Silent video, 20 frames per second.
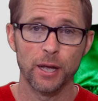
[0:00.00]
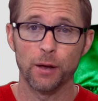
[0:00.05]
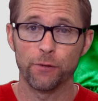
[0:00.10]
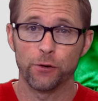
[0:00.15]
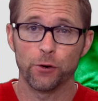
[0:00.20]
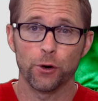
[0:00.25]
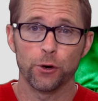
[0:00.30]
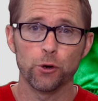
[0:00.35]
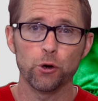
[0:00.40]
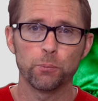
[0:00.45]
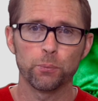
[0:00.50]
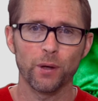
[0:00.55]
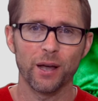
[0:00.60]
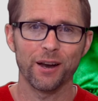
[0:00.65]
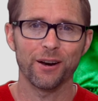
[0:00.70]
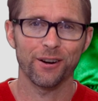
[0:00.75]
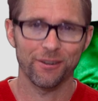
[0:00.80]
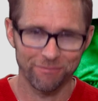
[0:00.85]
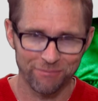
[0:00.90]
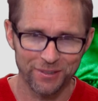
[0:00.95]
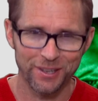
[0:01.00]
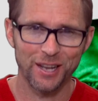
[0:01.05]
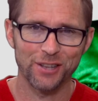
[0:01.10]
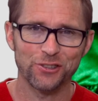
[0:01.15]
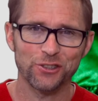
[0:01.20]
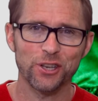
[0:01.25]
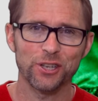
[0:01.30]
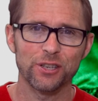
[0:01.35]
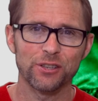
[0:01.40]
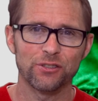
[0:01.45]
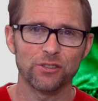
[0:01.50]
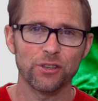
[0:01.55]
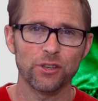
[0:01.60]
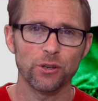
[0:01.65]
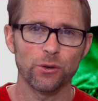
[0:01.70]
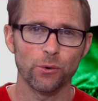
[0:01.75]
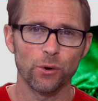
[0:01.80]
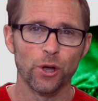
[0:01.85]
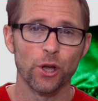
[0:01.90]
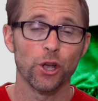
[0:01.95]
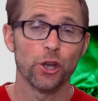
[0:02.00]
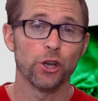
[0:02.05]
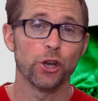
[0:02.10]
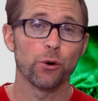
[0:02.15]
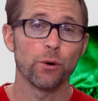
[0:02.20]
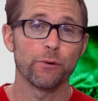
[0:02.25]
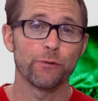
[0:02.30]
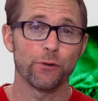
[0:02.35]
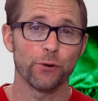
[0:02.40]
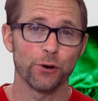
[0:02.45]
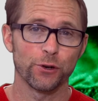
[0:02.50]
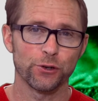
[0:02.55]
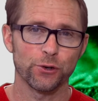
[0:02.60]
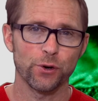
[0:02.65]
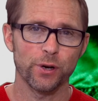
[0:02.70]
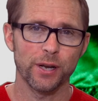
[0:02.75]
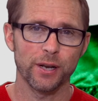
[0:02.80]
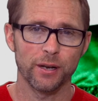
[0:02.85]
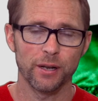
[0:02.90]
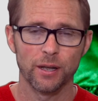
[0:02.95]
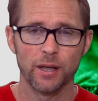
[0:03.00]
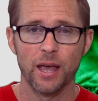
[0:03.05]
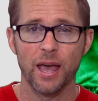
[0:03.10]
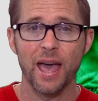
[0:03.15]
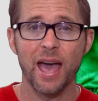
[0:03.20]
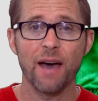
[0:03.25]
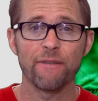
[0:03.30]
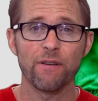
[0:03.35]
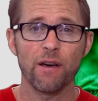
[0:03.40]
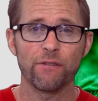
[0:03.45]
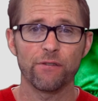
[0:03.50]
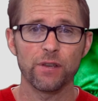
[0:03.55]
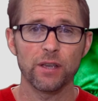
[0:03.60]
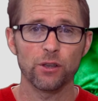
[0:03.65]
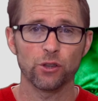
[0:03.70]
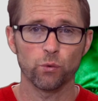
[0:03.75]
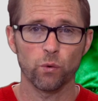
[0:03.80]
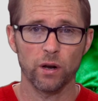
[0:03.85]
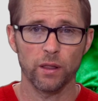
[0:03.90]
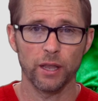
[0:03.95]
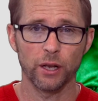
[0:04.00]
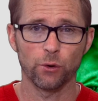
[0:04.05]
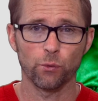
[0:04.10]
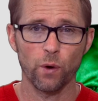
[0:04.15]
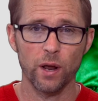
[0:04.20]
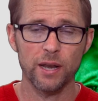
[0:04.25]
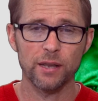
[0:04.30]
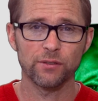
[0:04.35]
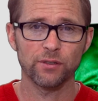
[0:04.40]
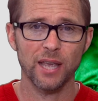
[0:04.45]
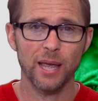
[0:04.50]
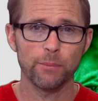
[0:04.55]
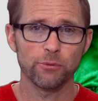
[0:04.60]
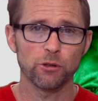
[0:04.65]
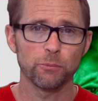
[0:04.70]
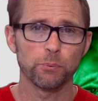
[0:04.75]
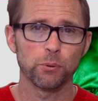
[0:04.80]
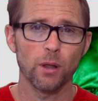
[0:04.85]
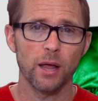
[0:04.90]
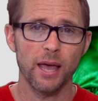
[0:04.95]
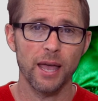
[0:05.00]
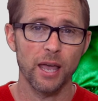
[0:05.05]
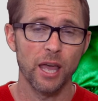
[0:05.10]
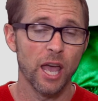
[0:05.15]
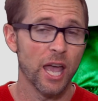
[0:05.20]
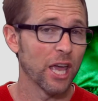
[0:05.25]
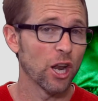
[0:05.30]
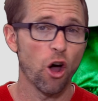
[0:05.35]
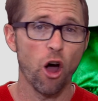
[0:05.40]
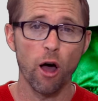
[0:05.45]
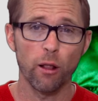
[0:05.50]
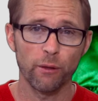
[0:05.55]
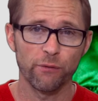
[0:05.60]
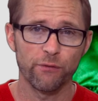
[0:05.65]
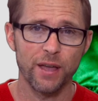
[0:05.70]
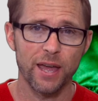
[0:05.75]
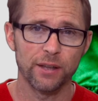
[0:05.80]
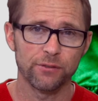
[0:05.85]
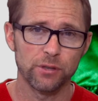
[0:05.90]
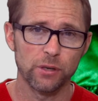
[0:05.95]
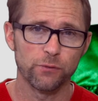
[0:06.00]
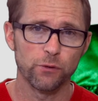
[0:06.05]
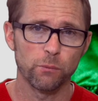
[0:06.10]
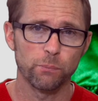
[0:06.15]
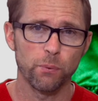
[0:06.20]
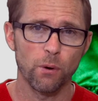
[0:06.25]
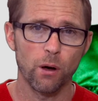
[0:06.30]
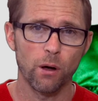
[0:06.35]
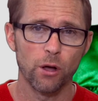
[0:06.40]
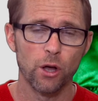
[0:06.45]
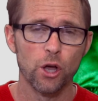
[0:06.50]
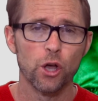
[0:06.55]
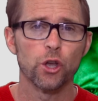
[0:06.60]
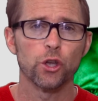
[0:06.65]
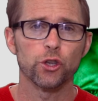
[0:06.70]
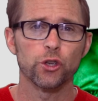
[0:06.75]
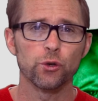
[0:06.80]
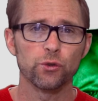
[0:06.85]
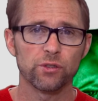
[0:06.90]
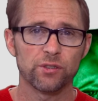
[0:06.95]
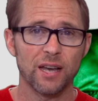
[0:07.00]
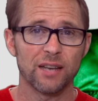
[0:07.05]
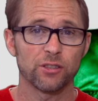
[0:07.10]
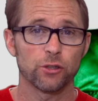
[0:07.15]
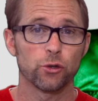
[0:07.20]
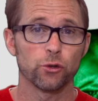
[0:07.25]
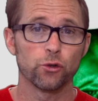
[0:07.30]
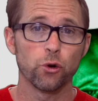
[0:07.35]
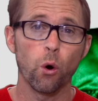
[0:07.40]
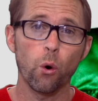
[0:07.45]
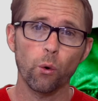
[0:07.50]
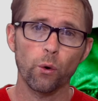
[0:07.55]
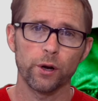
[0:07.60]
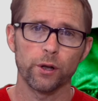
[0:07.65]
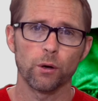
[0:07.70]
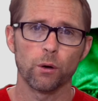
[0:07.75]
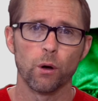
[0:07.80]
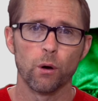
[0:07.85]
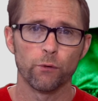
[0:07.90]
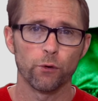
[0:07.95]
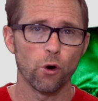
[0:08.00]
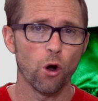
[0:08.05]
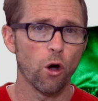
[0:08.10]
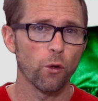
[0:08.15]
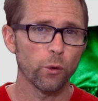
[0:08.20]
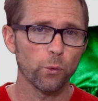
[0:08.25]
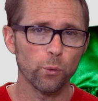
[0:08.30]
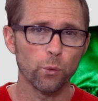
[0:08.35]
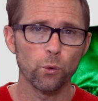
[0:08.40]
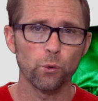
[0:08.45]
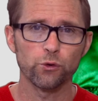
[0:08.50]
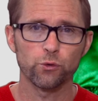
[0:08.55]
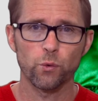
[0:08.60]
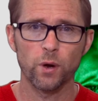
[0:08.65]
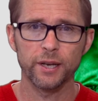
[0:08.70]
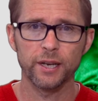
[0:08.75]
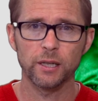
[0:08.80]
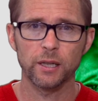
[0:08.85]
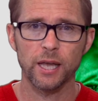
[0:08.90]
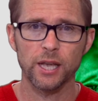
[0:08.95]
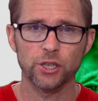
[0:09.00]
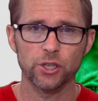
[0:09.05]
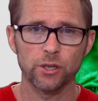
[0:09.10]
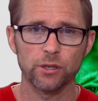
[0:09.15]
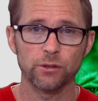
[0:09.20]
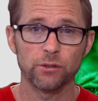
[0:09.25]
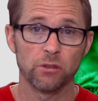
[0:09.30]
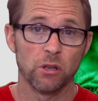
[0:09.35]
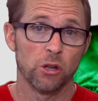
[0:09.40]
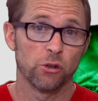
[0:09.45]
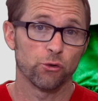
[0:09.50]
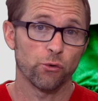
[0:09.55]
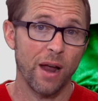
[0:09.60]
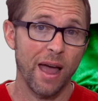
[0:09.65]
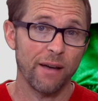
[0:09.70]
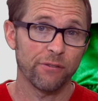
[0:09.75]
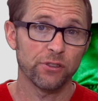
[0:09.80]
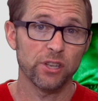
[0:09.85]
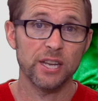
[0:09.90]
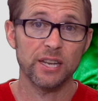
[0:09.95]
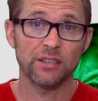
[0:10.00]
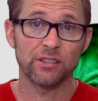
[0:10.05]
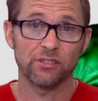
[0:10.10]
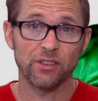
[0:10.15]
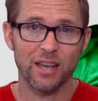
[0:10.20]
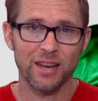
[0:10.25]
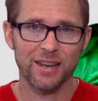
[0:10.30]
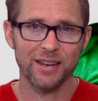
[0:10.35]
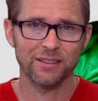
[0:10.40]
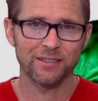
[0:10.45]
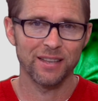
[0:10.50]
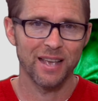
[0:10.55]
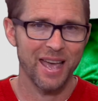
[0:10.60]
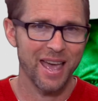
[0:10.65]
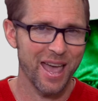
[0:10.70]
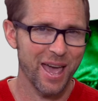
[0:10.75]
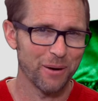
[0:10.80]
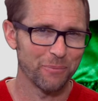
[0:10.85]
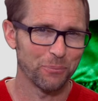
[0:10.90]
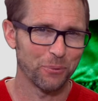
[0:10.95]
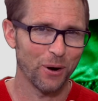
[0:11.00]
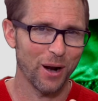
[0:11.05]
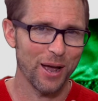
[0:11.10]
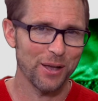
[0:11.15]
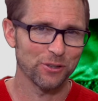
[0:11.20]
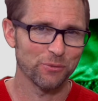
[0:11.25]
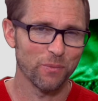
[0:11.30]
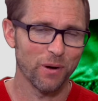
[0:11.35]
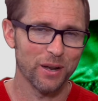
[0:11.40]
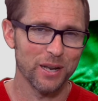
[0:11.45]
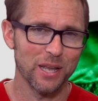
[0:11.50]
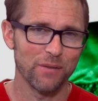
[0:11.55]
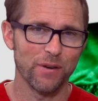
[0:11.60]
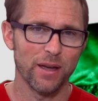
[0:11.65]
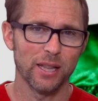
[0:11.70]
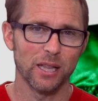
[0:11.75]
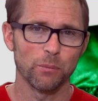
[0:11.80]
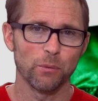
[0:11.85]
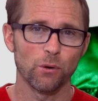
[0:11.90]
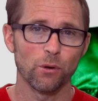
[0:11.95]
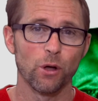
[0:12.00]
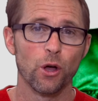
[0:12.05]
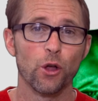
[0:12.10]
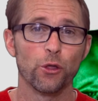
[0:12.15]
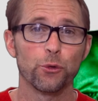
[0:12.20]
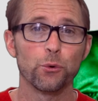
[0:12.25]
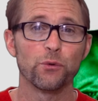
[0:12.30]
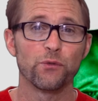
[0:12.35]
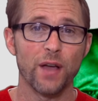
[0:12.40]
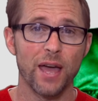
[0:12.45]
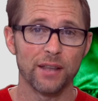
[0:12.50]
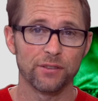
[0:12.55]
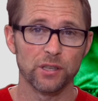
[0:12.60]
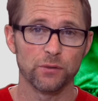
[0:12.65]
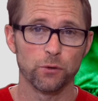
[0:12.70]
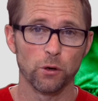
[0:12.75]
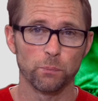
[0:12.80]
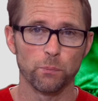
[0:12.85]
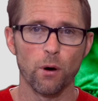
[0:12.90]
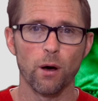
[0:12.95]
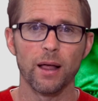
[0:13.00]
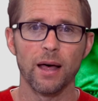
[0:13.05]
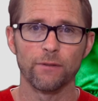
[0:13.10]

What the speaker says: If you're a new player, it's good to see you. You're in for a treat. FFE is one of the greatest games to play in all of fantasy football. Use it as a tutorial for all the rules, regulations, drafting, settings, and prize money available through Fantasy Football